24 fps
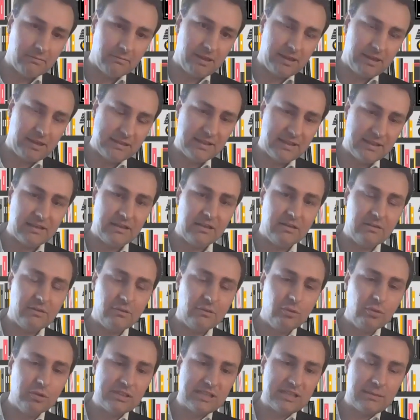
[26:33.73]
basically
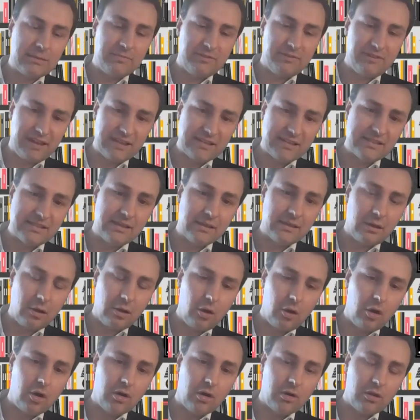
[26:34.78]
do some testing
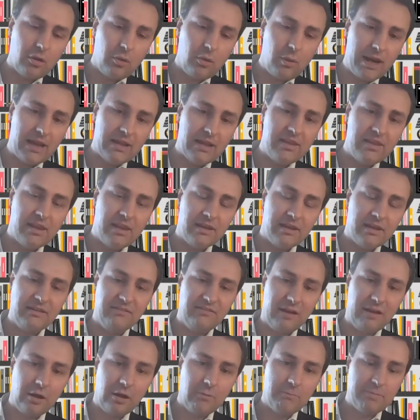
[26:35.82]
along the way they are
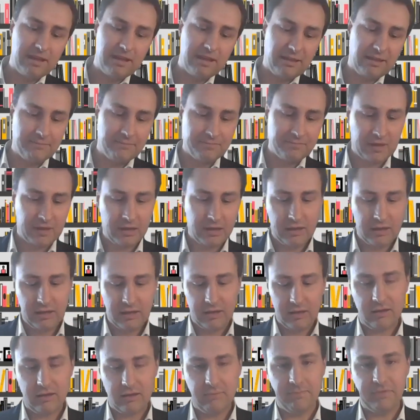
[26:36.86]
developing
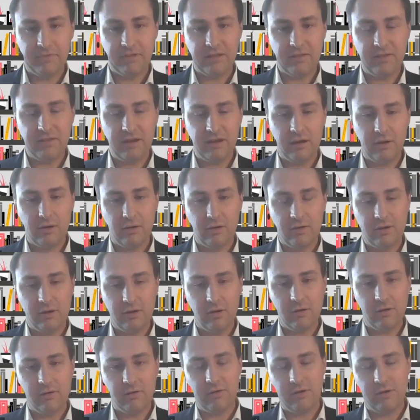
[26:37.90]

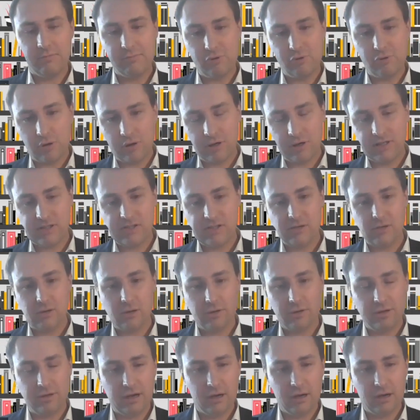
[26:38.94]
their products
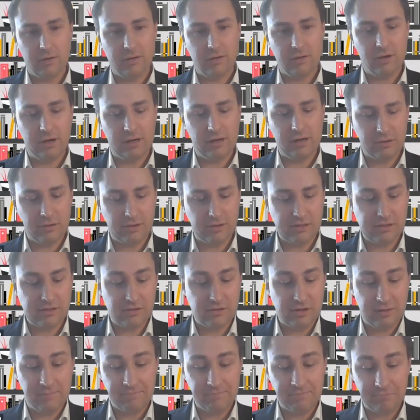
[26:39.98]
or their
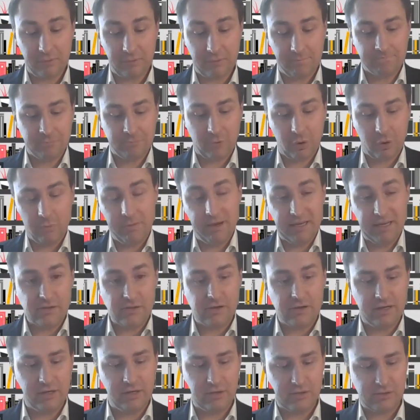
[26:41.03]
industry or based
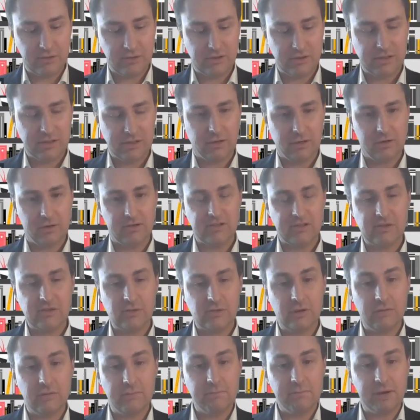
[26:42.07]
on industry standards.
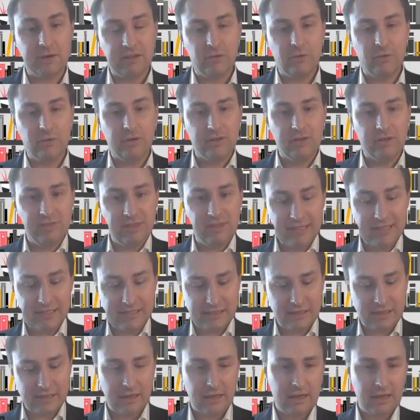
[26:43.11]
So by doing
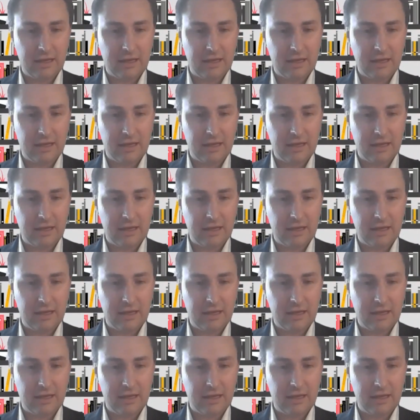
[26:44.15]
this,